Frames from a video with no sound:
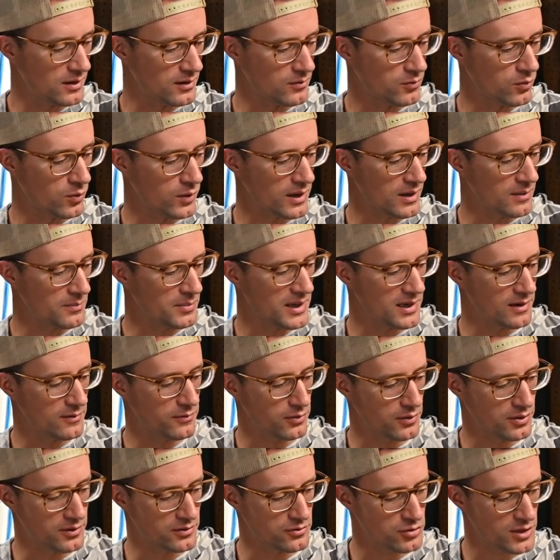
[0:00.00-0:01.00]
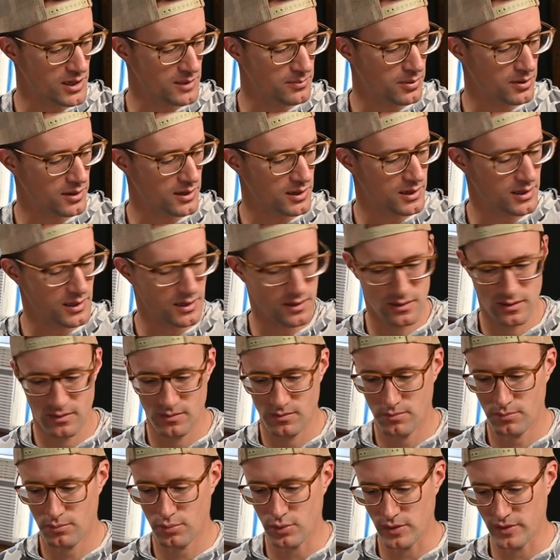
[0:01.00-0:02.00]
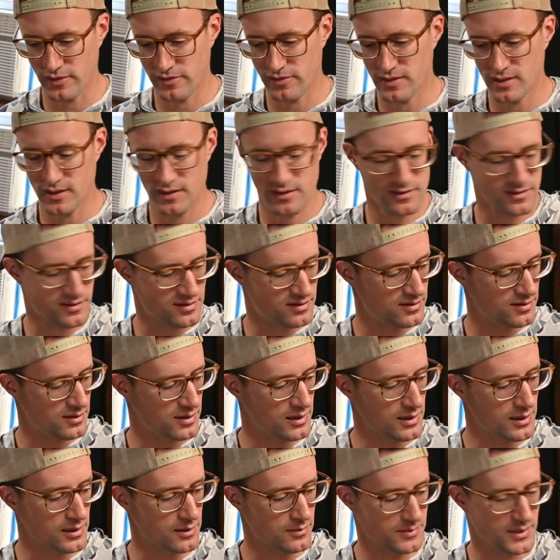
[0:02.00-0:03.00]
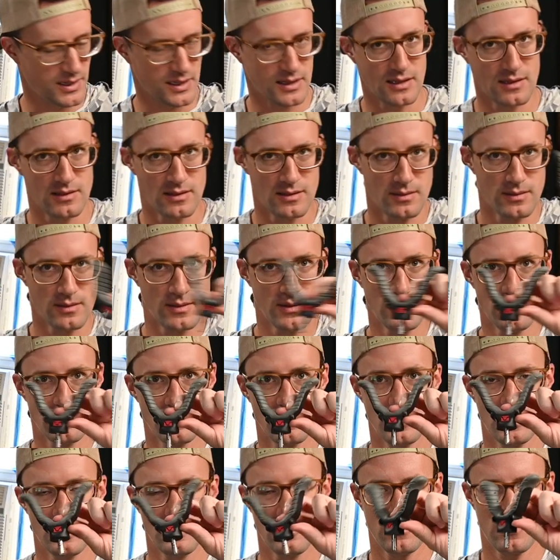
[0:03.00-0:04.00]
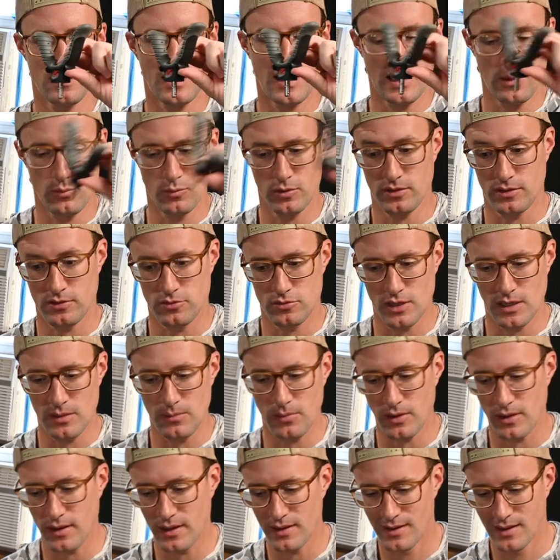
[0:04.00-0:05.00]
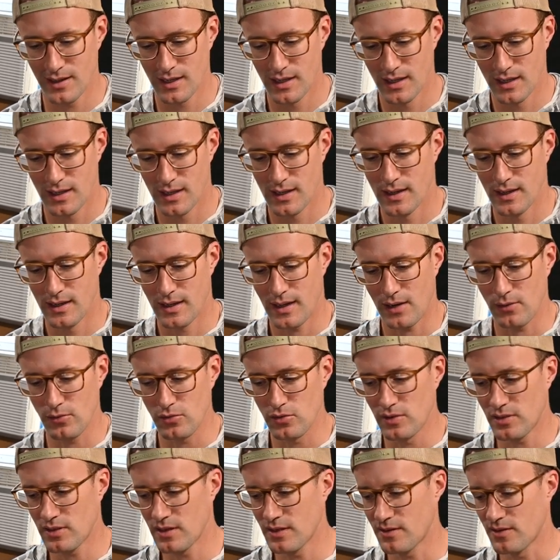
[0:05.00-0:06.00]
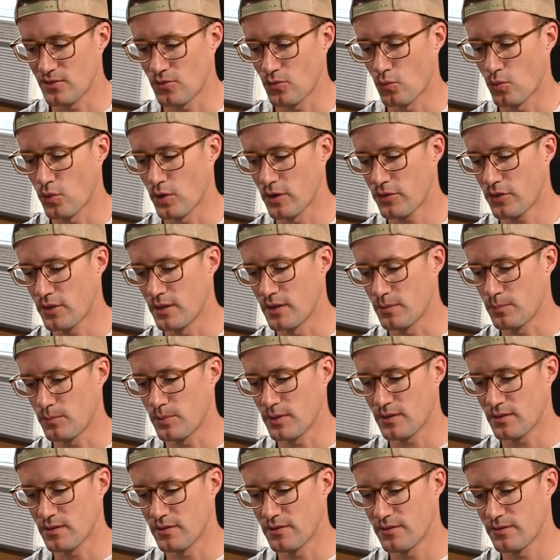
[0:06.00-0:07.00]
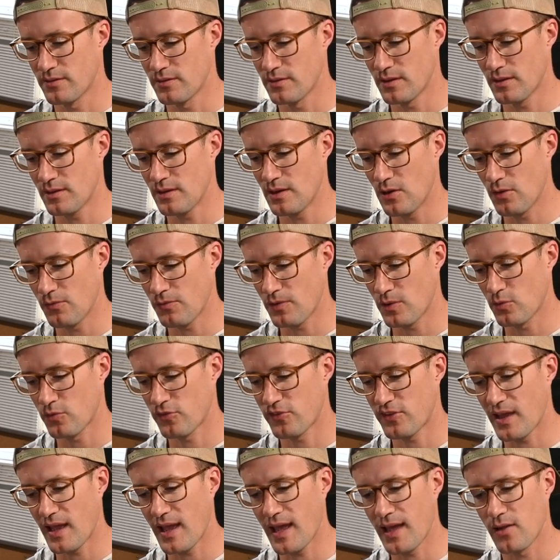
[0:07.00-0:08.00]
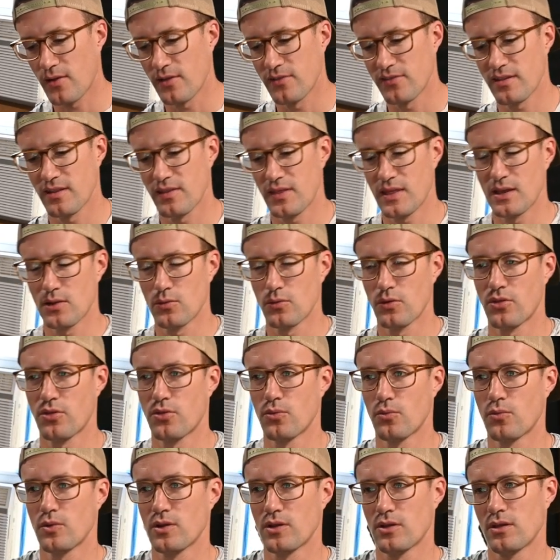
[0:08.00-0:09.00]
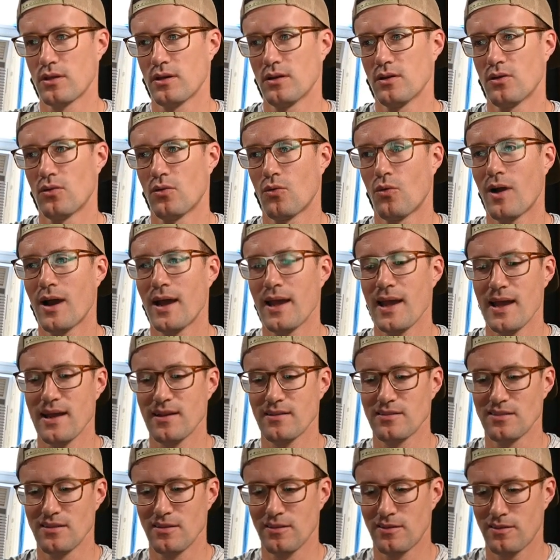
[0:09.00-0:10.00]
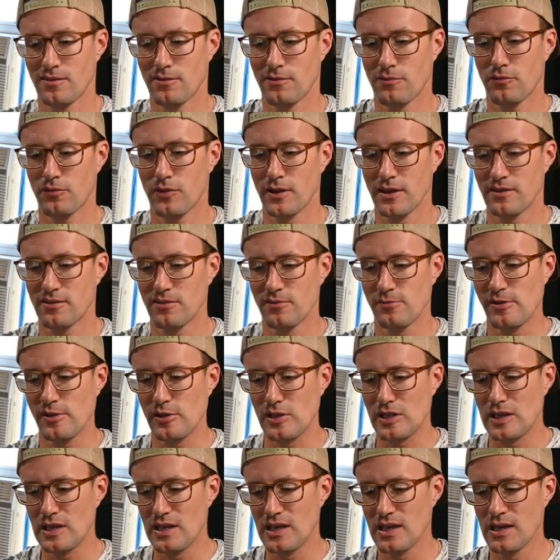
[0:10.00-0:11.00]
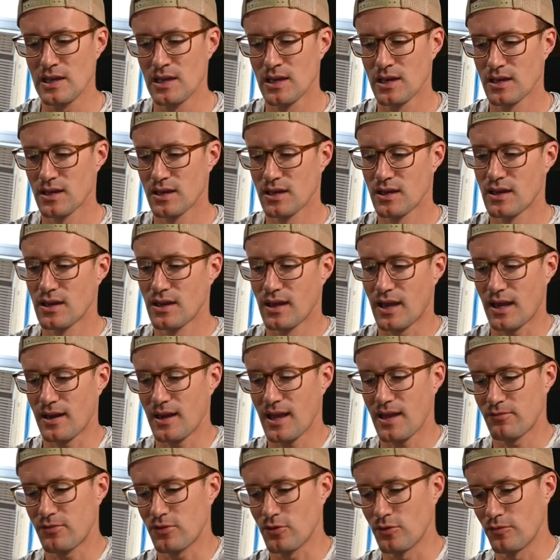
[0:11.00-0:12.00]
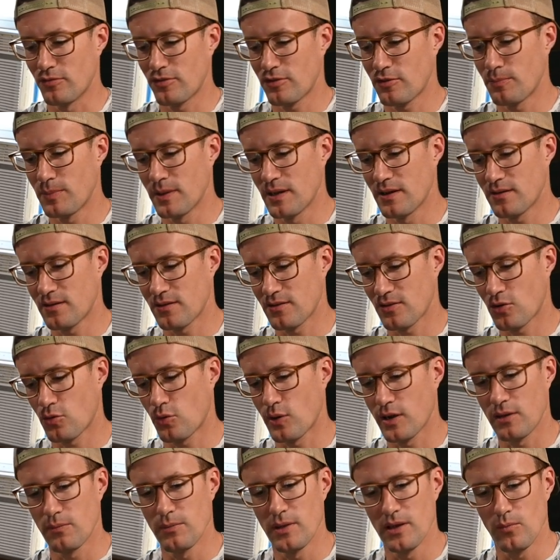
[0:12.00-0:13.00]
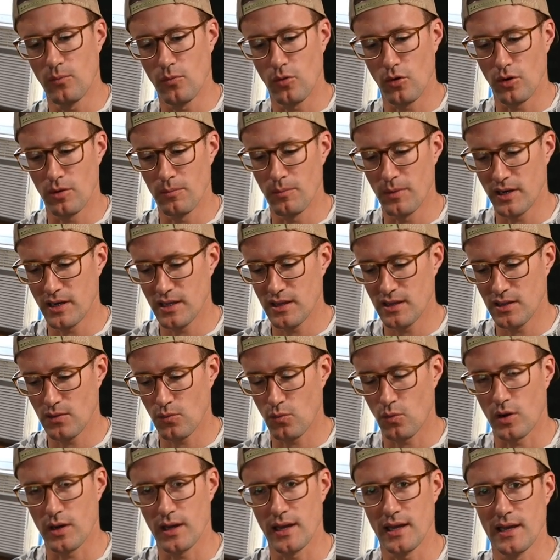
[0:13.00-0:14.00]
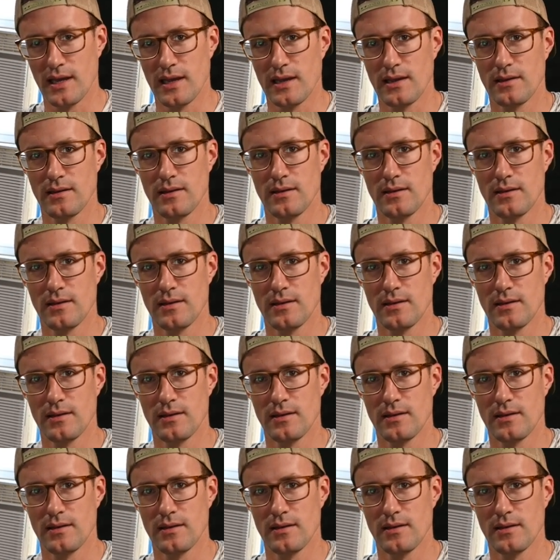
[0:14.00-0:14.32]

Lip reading: what I paid for the tripod plus this, and then this came with the tripod. I really think it's worth it, because, you know, if I was to add on something with y-axis flexibility, I'd have to have spent quite a bit more money than what I